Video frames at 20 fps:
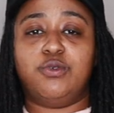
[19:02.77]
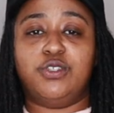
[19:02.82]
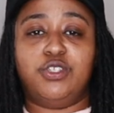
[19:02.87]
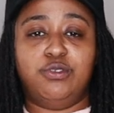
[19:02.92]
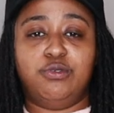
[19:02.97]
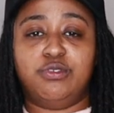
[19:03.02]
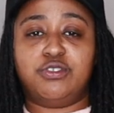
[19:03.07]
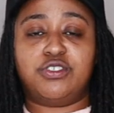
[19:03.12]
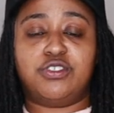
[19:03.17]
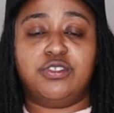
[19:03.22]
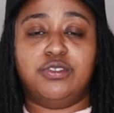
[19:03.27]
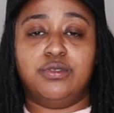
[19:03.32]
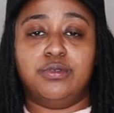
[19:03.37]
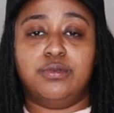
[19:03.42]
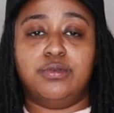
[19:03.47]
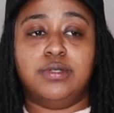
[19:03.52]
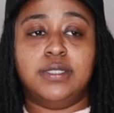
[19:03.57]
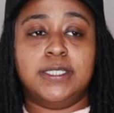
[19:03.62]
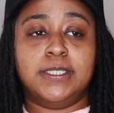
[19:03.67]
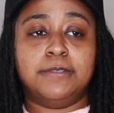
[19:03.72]
used
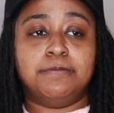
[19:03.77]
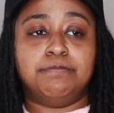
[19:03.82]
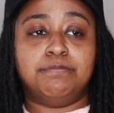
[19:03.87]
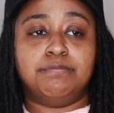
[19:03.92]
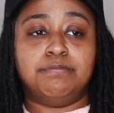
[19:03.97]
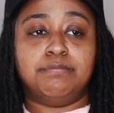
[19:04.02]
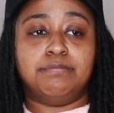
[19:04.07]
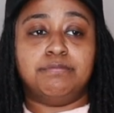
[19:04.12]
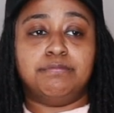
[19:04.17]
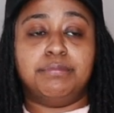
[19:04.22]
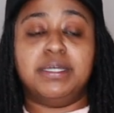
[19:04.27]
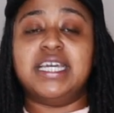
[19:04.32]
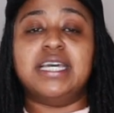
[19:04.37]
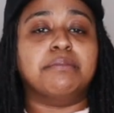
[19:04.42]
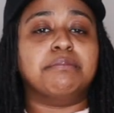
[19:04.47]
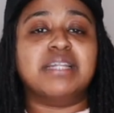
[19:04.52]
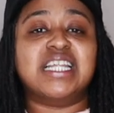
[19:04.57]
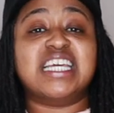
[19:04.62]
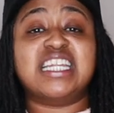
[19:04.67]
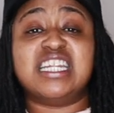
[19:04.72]
to
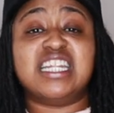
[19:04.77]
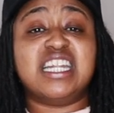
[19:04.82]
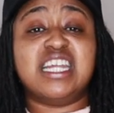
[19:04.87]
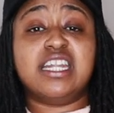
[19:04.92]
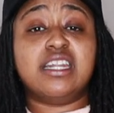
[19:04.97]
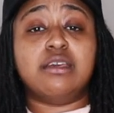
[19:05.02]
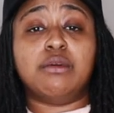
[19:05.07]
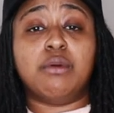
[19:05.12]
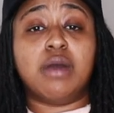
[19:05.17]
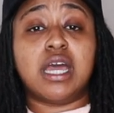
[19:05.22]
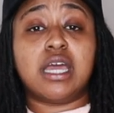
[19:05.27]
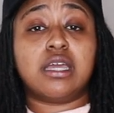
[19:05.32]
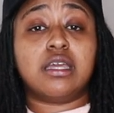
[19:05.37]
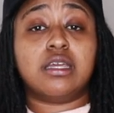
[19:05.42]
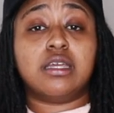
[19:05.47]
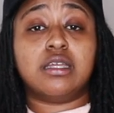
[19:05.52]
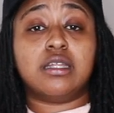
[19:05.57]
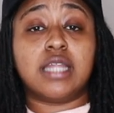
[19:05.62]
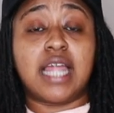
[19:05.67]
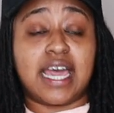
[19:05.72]
being blended anyway.
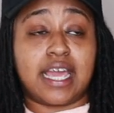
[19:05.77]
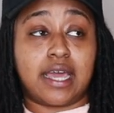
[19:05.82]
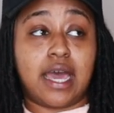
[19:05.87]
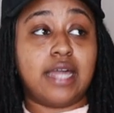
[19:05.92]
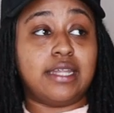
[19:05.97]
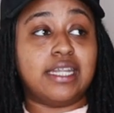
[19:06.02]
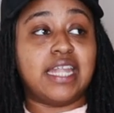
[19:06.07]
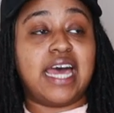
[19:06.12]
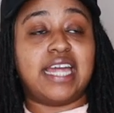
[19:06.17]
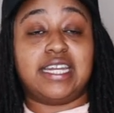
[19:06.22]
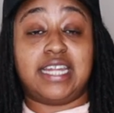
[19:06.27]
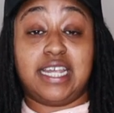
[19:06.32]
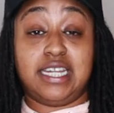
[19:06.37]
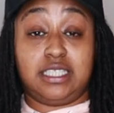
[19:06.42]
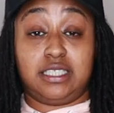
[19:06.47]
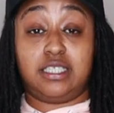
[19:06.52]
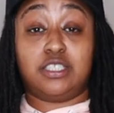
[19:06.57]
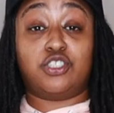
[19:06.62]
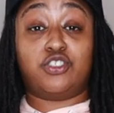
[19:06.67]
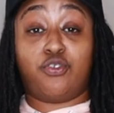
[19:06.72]
Like I like that
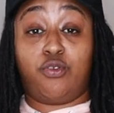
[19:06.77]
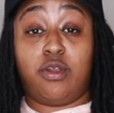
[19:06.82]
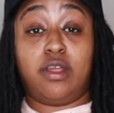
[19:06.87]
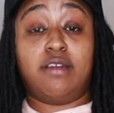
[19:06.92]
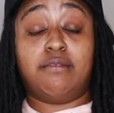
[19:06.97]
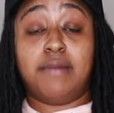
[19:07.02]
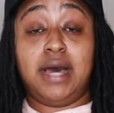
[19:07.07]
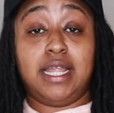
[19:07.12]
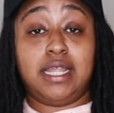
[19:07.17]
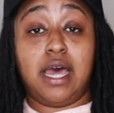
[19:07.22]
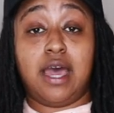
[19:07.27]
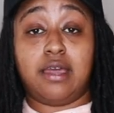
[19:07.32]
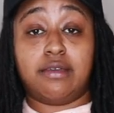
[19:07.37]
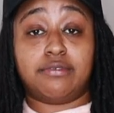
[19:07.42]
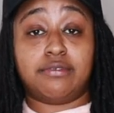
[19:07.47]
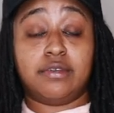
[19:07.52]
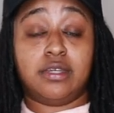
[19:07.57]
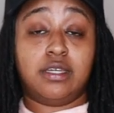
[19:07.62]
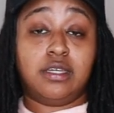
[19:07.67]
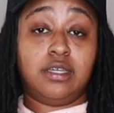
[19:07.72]
is the story of my
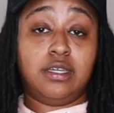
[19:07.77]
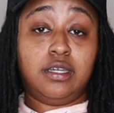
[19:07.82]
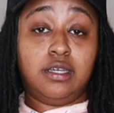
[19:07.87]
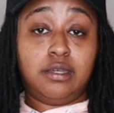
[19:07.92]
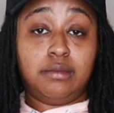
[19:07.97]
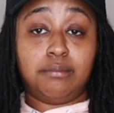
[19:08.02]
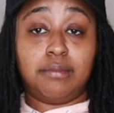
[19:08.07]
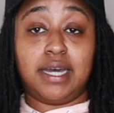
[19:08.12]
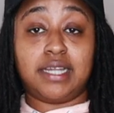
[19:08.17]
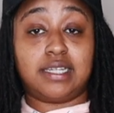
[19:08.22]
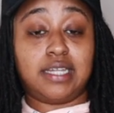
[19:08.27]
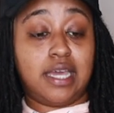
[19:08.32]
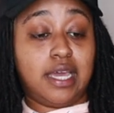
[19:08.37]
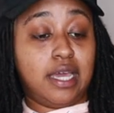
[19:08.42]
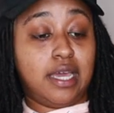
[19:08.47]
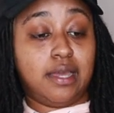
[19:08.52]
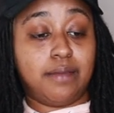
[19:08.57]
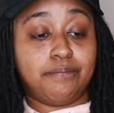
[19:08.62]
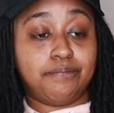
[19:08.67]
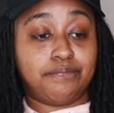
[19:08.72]
life. My
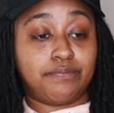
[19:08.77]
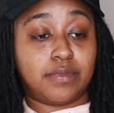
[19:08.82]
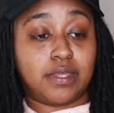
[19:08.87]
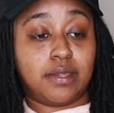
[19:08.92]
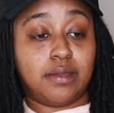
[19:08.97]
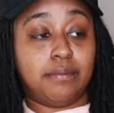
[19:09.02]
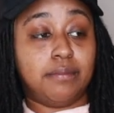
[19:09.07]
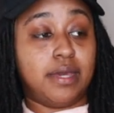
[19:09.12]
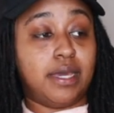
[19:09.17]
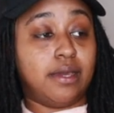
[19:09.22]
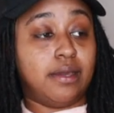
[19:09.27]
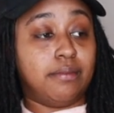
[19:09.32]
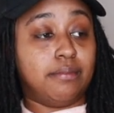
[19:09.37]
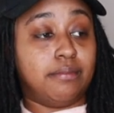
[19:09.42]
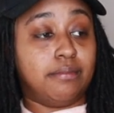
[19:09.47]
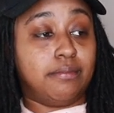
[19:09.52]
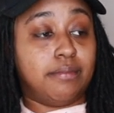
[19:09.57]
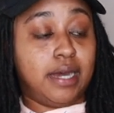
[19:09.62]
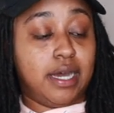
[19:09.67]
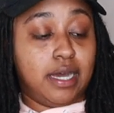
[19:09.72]
dad met
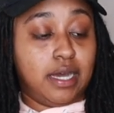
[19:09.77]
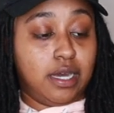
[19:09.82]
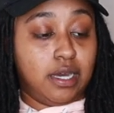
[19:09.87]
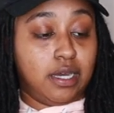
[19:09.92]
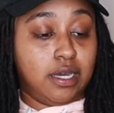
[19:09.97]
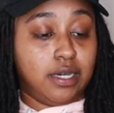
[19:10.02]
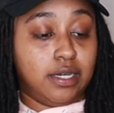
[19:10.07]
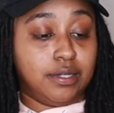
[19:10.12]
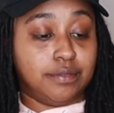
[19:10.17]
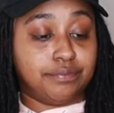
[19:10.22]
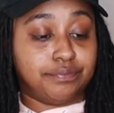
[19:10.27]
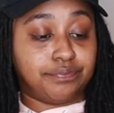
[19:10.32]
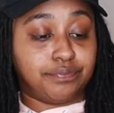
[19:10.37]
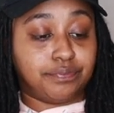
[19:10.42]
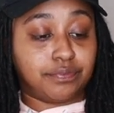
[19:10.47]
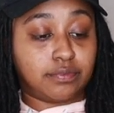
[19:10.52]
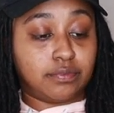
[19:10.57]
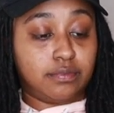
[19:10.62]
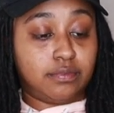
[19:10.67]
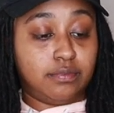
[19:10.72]
my um
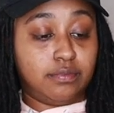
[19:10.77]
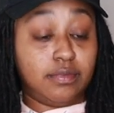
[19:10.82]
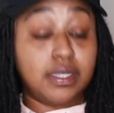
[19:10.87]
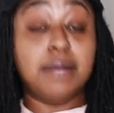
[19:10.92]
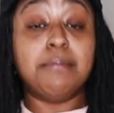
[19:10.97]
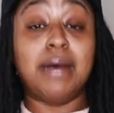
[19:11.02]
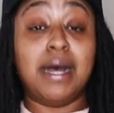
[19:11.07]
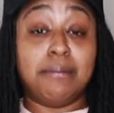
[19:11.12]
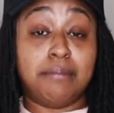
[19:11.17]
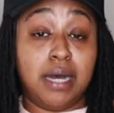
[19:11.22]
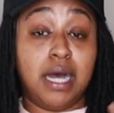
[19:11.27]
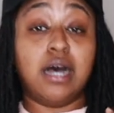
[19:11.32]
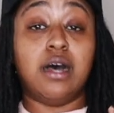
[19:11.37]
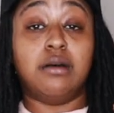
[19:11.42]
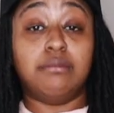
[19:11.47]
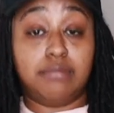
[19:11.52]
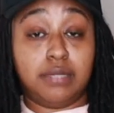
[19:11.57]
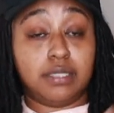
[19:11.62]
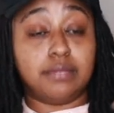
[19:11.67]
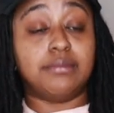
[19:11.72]
my
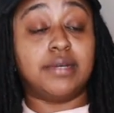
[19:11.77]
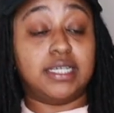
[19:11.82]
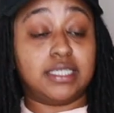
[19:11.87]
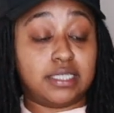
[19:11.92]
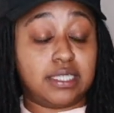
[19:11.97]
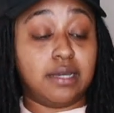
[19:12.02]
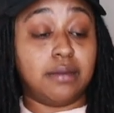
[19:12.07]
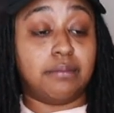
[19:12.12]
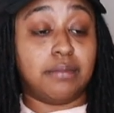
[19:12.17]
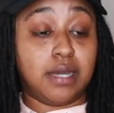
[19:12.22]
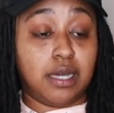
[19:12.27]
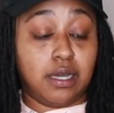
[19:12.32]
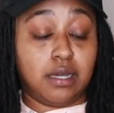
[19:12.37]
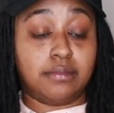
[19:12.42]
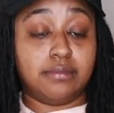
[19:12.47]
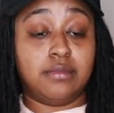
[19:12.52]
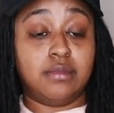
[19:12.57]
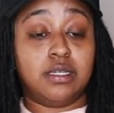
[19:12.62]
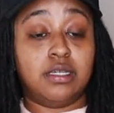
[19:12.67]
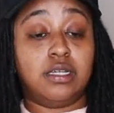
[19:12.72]
mom, but my
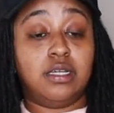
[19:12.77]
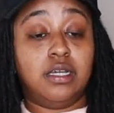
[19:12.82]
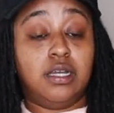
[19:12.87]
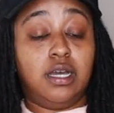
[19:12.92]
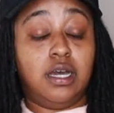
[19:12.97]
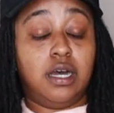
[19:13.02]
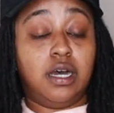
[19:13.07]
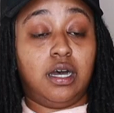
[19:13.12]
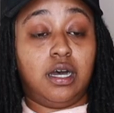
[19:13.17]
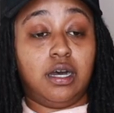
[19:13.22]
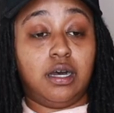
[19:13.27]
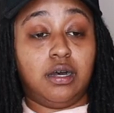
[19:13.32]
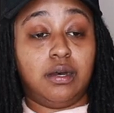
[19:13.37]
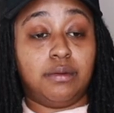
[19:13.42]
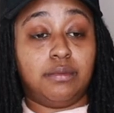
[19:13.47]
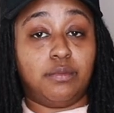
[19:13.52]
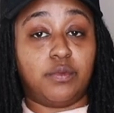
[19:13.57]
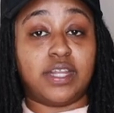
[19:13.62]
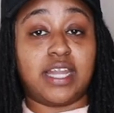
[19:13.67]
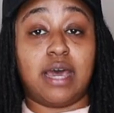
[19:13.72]
stepmom
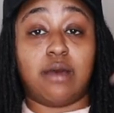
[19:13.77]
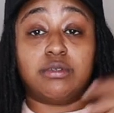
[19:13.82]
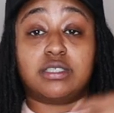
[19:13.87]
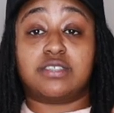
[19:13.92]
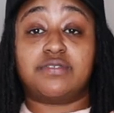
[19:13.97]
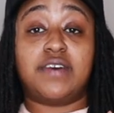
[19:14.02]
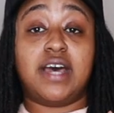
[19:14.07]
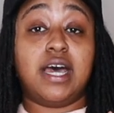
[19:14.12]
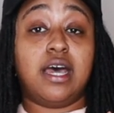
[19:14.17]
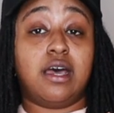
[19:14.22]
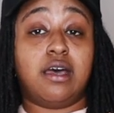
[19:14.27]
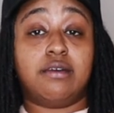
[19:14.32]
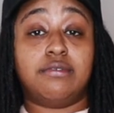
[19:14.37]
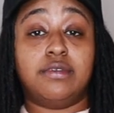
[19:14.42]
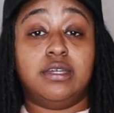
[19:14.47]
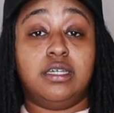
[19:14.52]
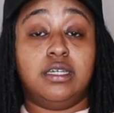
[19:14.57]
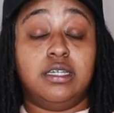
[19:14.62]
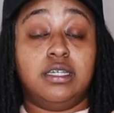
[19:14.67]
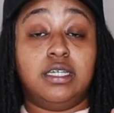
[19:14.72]
um, when I was five.
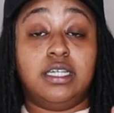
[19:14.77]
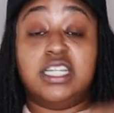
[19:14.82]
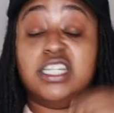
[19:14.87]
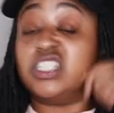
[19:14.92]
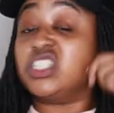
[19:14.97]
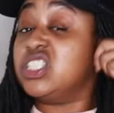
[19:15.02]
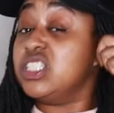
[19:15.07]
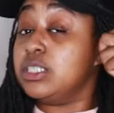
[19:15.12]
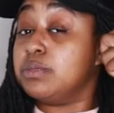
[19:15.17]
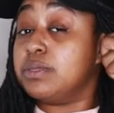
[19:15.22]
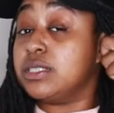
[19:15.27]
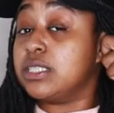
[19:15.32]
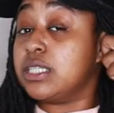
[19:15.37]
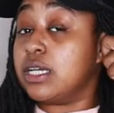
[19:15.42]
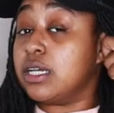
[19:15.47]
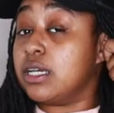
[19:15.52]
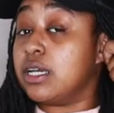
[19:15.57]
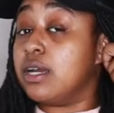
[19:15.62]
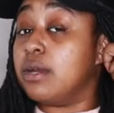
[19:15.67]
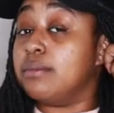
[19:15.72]
And she's been
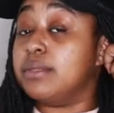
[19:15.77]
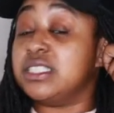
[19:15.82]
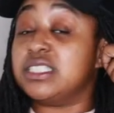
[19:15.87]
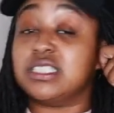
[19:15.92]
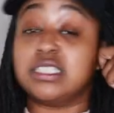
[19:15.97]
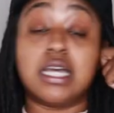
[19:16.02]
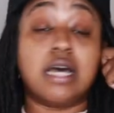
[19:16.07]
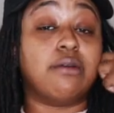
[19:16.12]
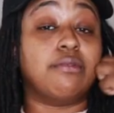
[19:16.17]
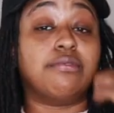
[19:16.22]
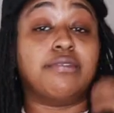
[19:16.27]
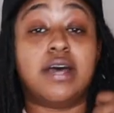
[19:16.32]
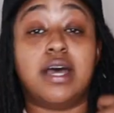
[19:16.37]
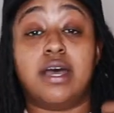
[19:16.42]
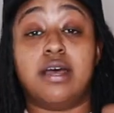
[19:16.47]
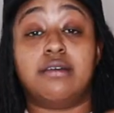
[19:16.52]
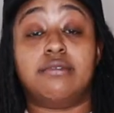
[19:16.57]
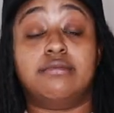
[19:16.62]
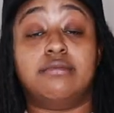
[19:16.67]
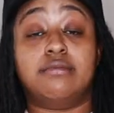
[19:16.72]
taking care of me since I was five.